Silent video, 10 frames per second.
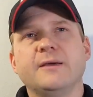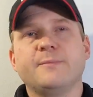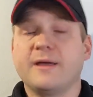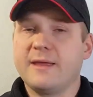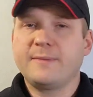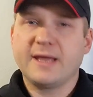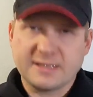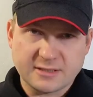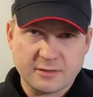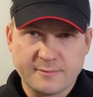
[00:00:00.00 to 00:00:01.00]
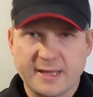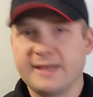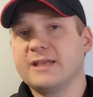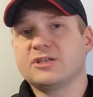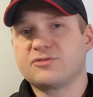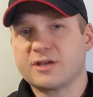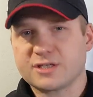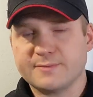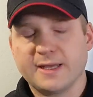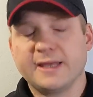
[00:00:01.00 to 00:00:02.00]
by them getting to know me, getting to
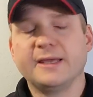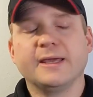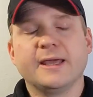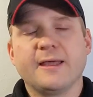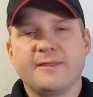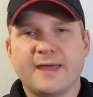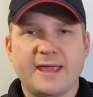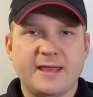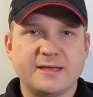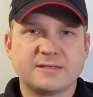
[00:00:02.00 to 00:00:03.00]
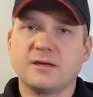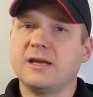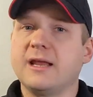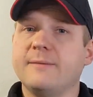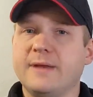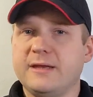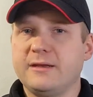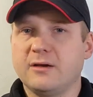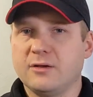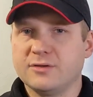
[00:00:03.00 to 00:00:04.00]
trust me, they started letting
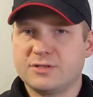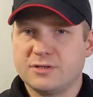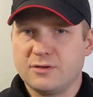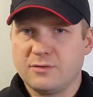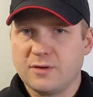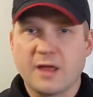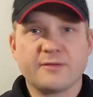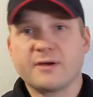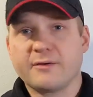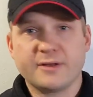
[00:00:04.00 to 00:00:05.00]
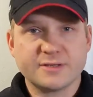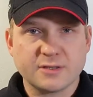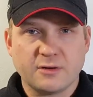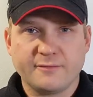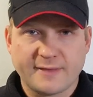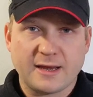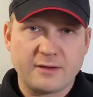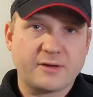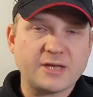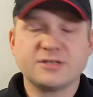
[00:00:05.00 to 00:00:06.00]
me onto other areas of that
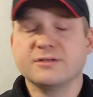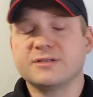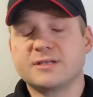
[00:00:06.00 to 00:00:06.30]
location.